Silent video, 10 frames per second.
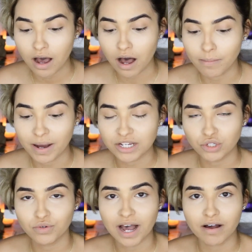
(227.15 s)
I
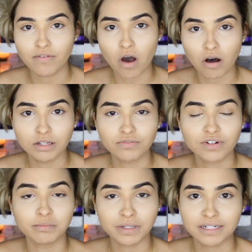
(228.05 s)
do have olive
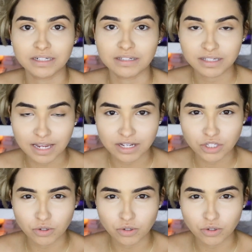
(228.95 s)
complected skin,